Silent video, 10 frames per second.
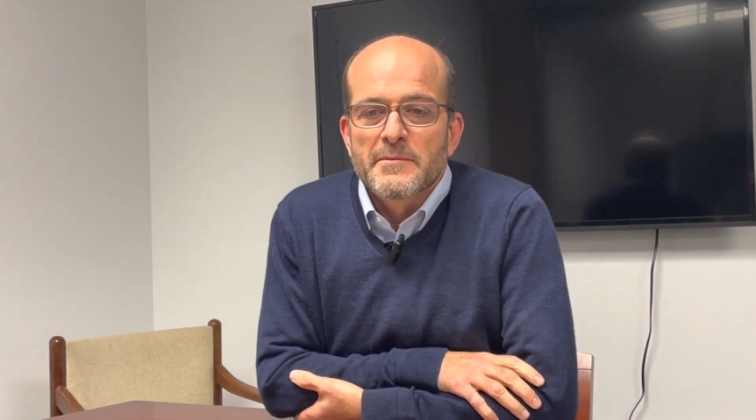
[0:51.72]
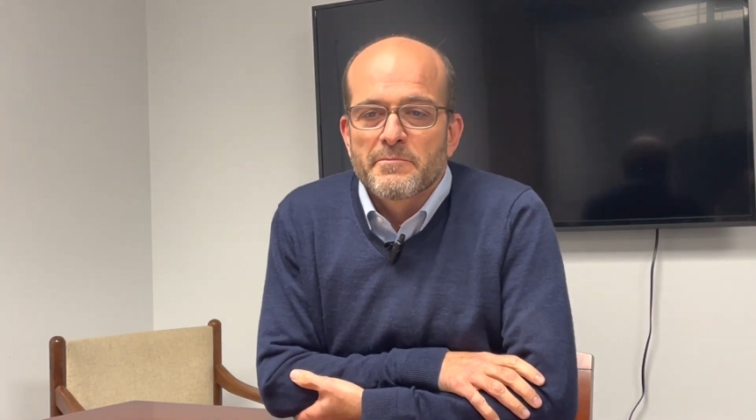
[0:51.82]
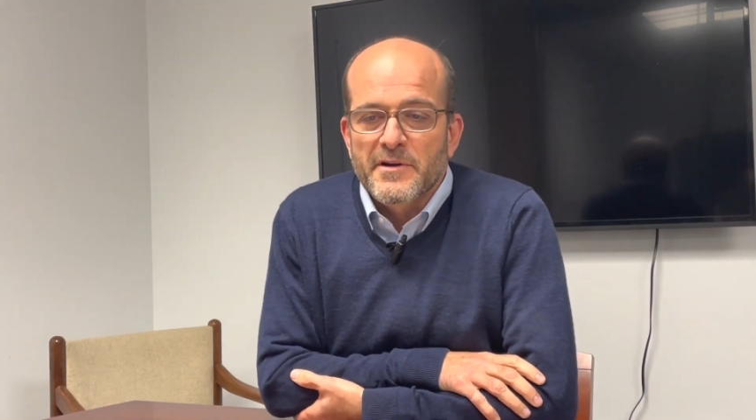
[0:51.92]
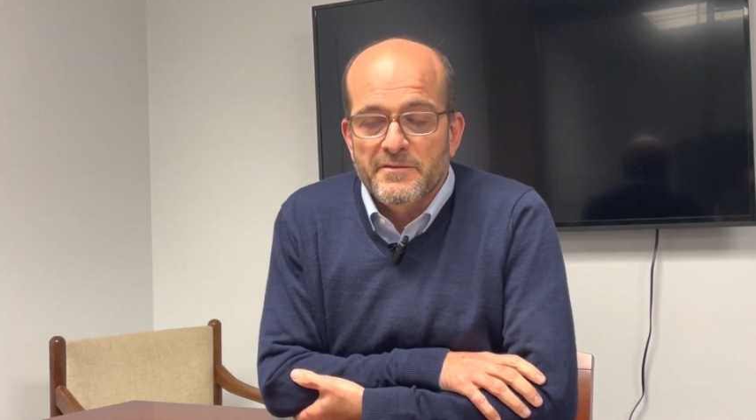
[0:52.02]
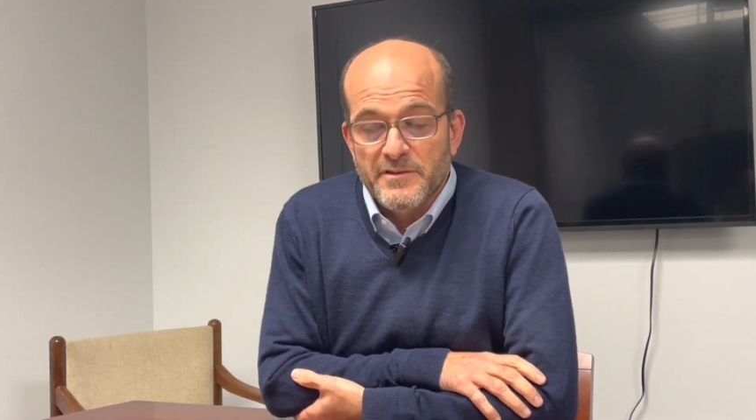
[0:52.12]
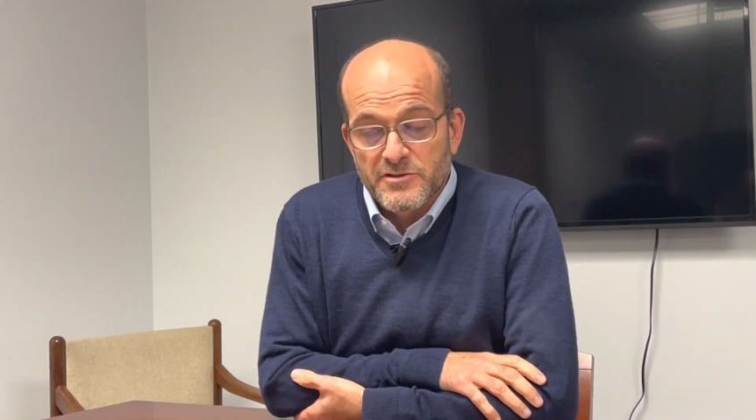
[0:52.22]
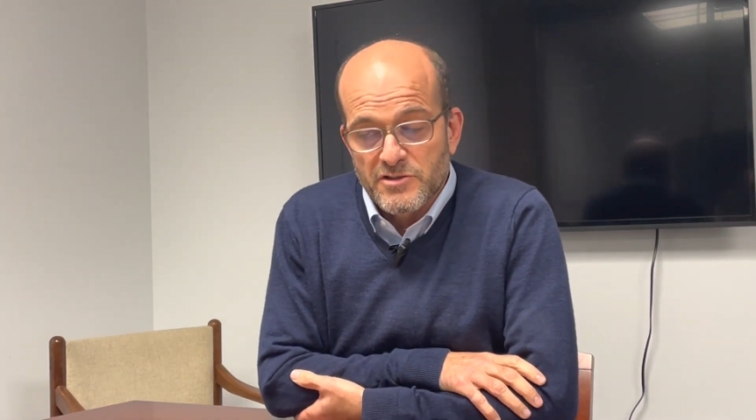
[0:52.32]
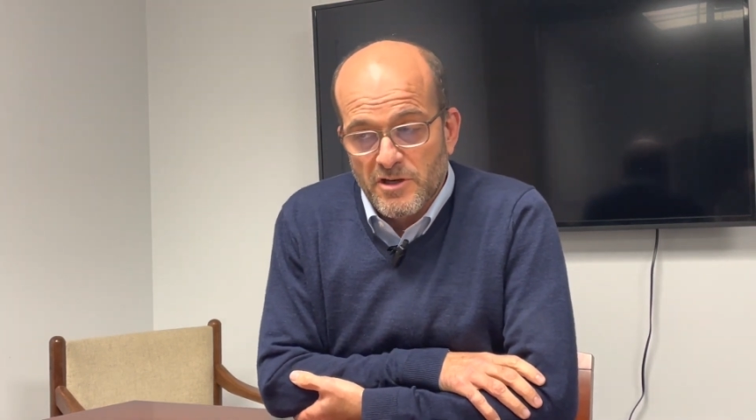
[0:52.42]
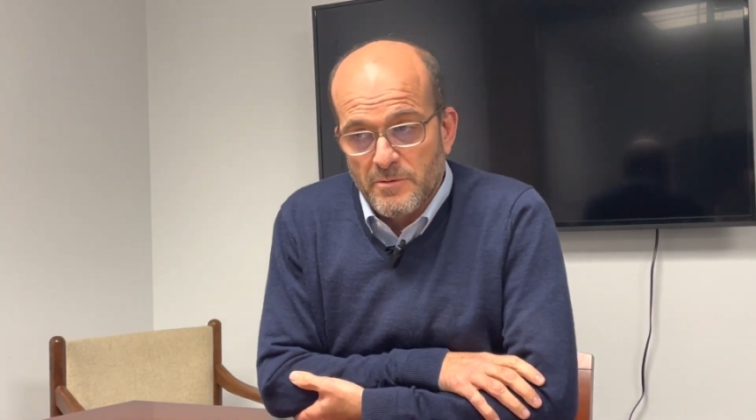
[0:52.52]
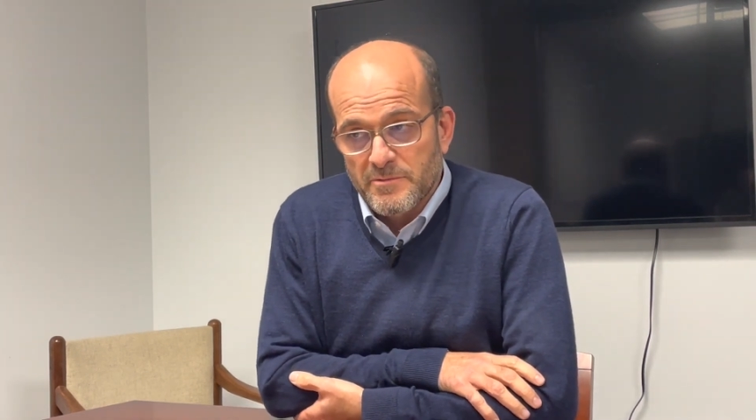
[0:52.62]
My first
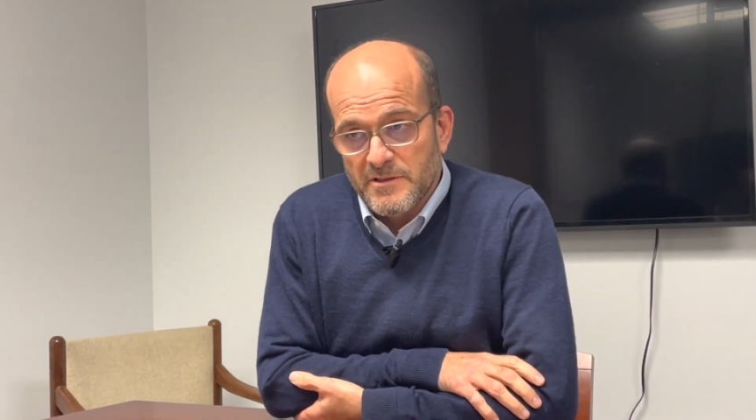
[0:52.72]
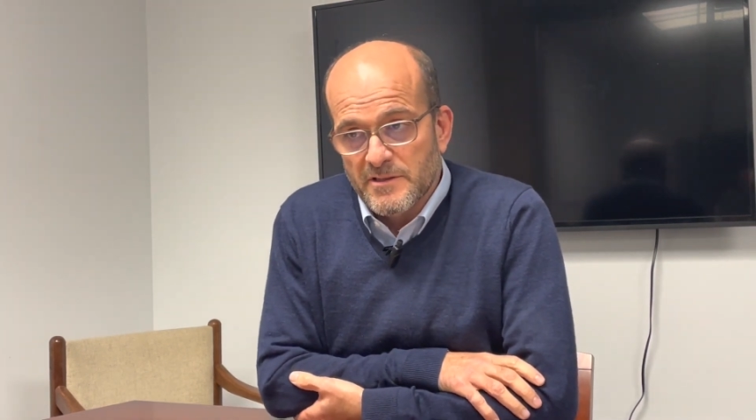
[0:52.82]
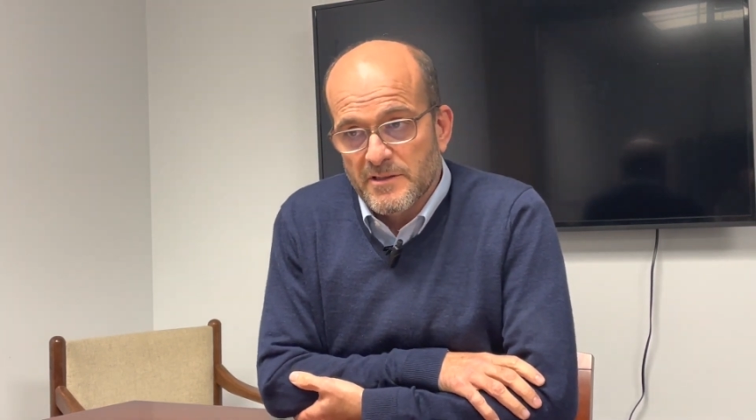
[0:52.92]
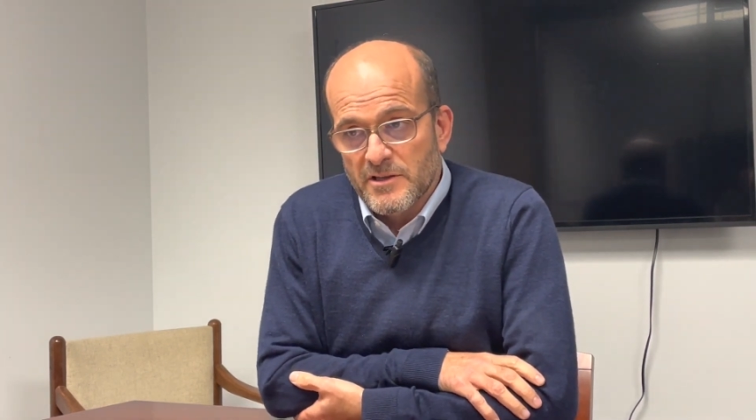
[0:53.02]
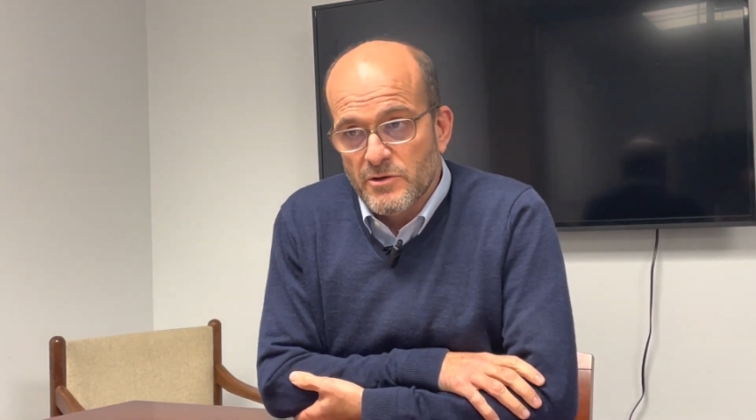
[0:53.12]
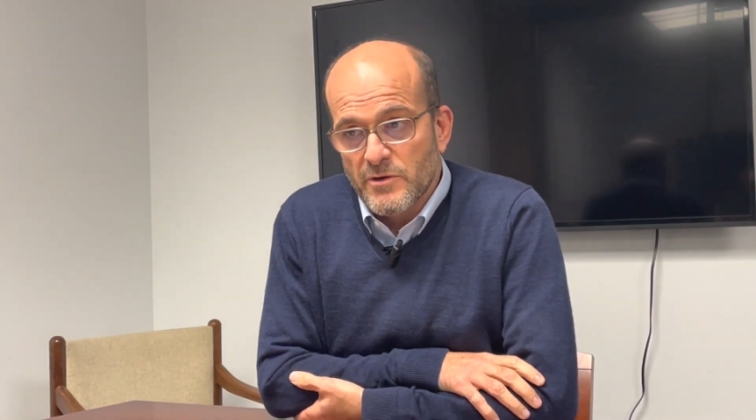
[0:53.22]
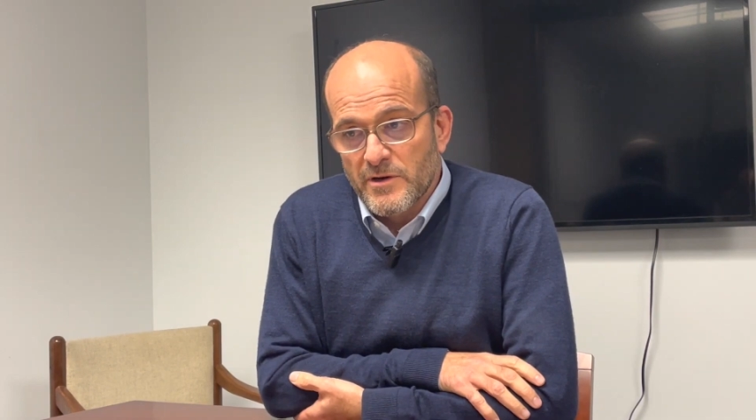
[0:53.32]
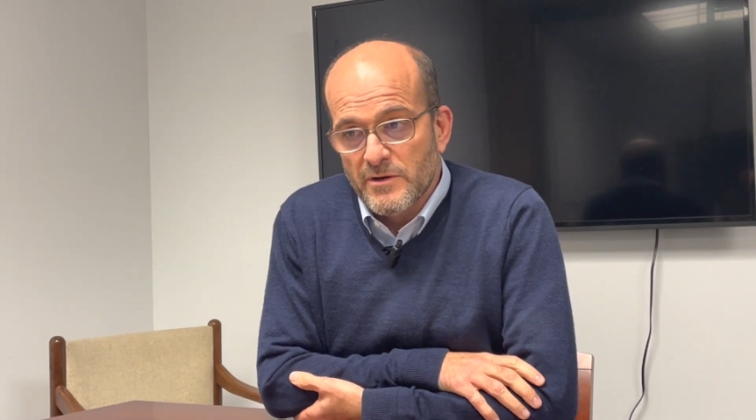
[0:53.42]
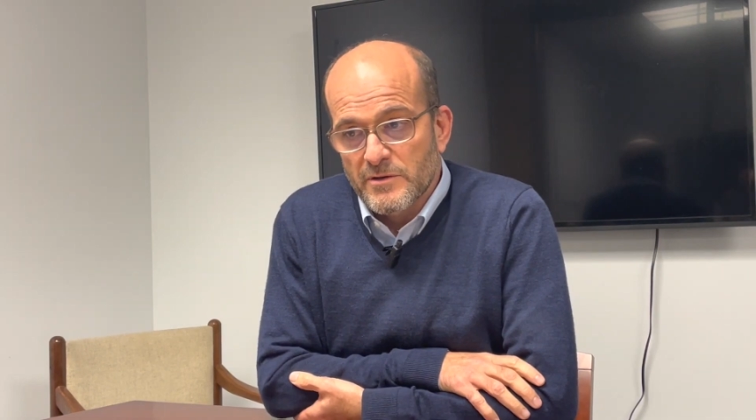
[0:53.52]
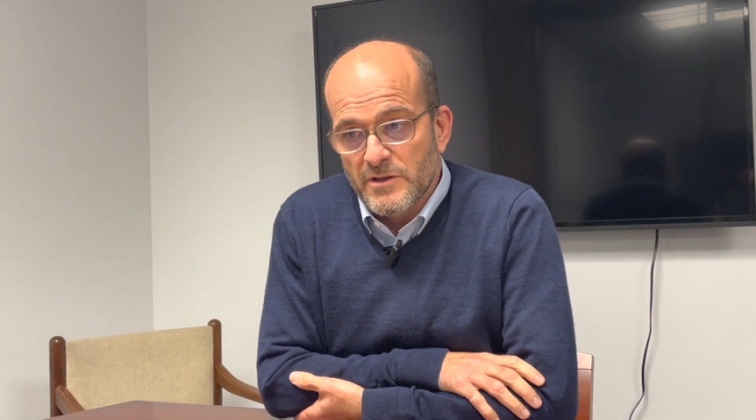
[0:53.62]
job in
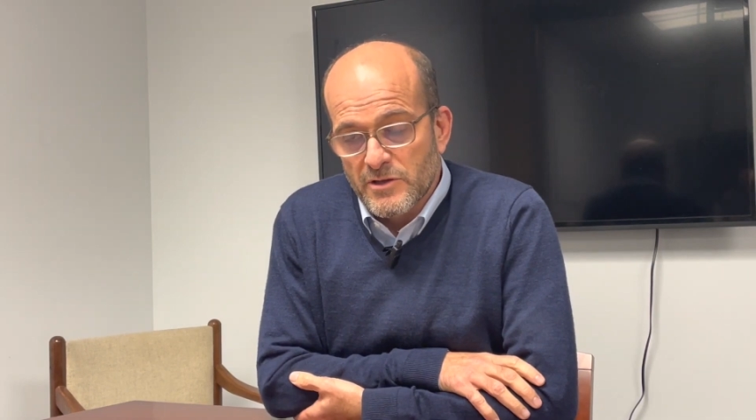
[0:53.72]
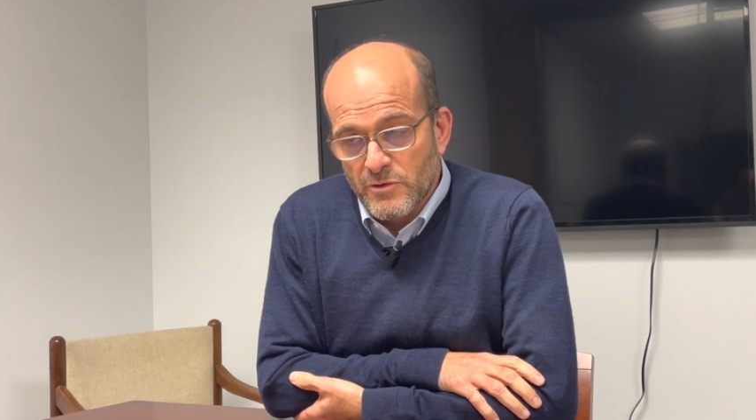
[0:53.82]
the